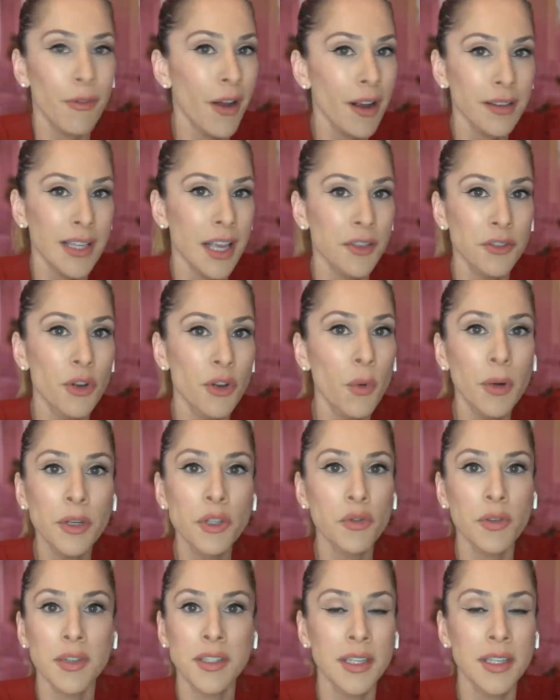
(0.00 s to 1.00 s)
Fox has no
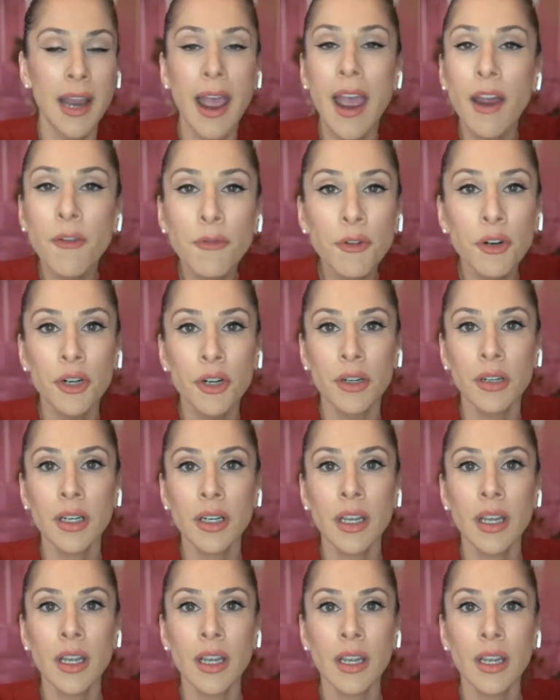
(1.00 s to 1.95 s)
interest in ever